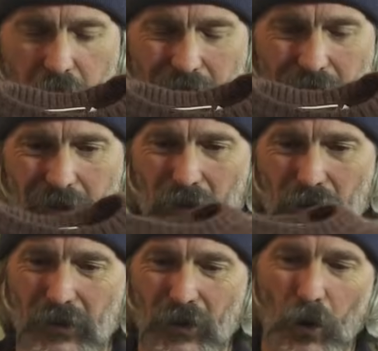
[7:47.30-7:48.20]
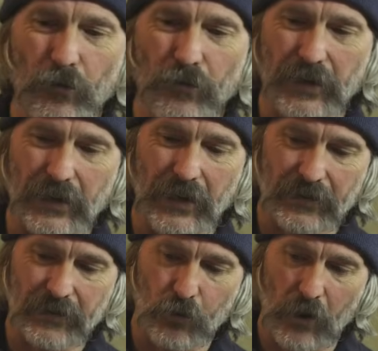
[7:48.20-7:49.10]
think they call it an Ovik knit
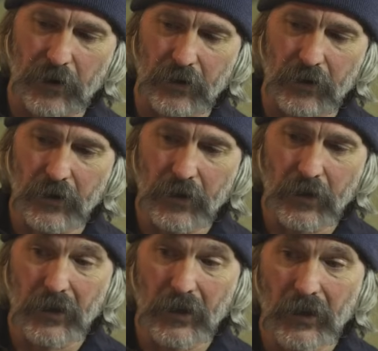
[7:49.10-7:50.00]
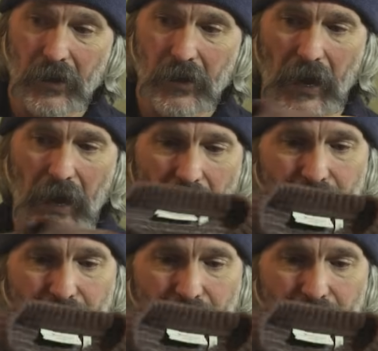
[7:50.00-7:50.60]
sweater. And